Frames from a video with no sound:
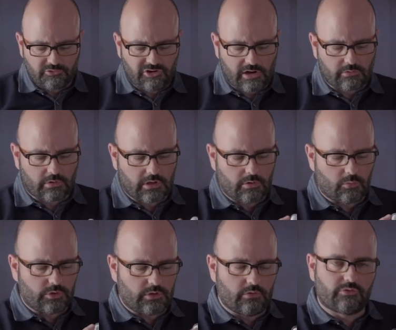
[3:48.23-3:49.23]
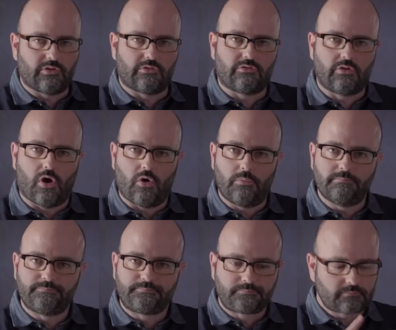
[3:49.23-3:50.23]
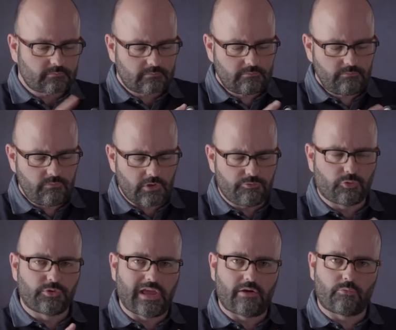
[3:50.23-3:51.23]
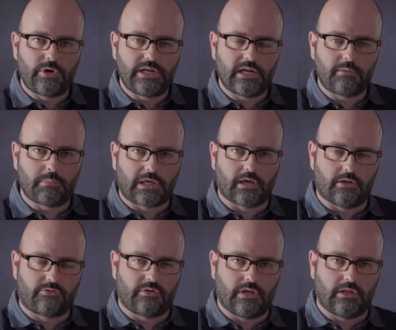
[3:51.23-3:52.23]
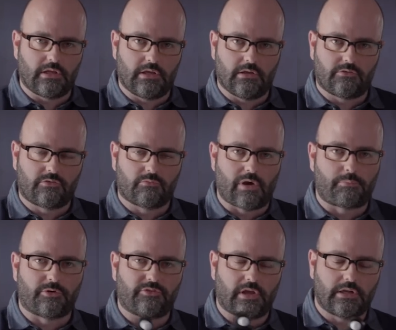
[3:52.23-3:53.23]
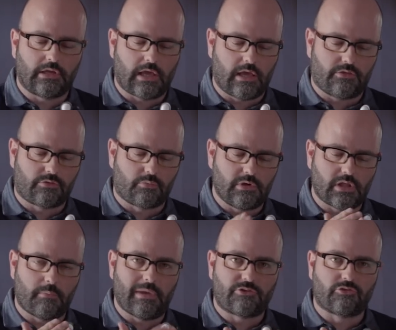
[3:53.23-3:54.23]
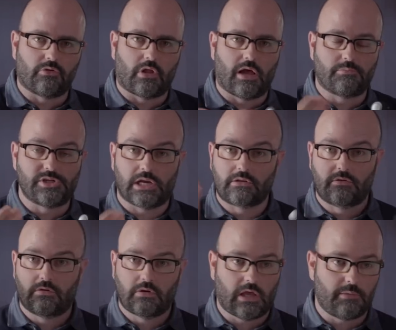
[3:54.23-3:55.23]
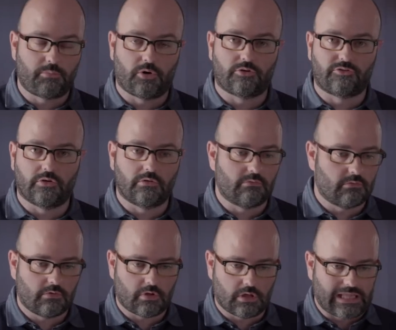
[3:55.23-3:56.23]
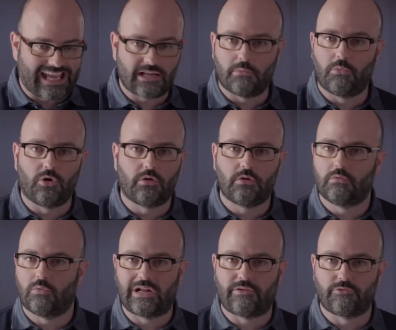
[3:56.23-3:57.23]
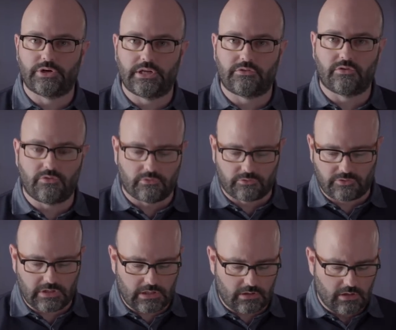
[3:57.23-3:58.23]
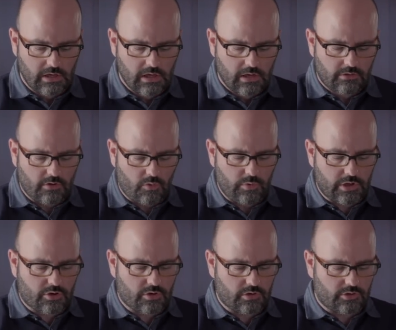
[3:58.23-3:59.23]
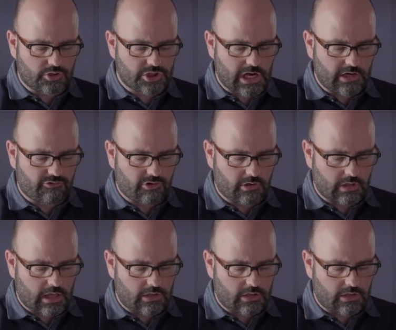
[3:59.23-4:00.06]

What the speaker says: Generally, we'll use this dome for that reading because it is representing a three-dimensional object, a person, an animal, whatever it is in your scene. Though we could change it,